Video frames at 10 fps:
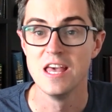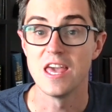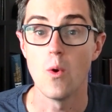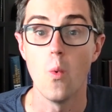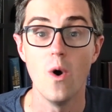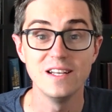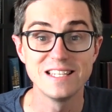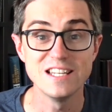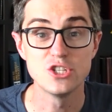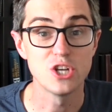It
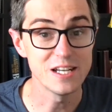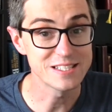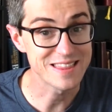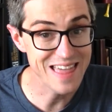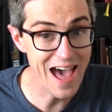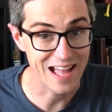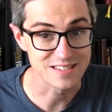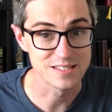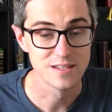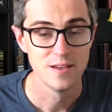wasn't just
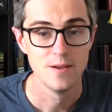that.